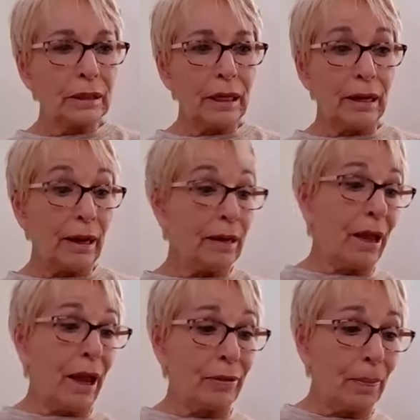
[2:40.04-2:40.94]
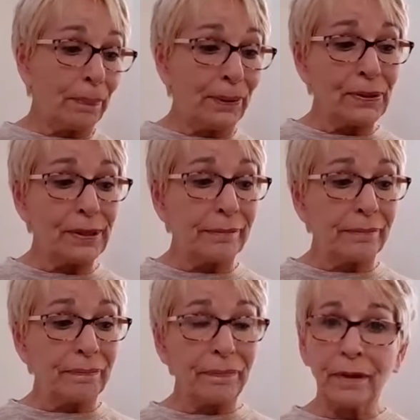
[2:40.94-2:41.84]
And the person
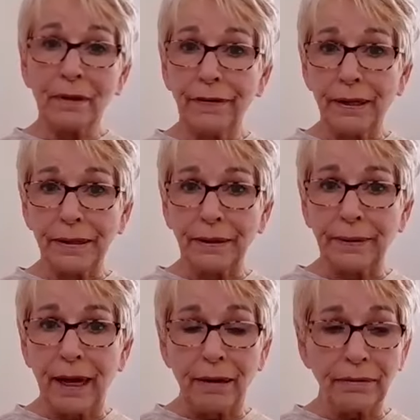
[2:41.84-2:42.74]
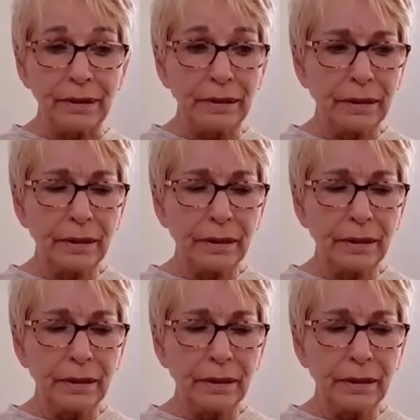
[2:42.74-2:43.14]
fell to the ground.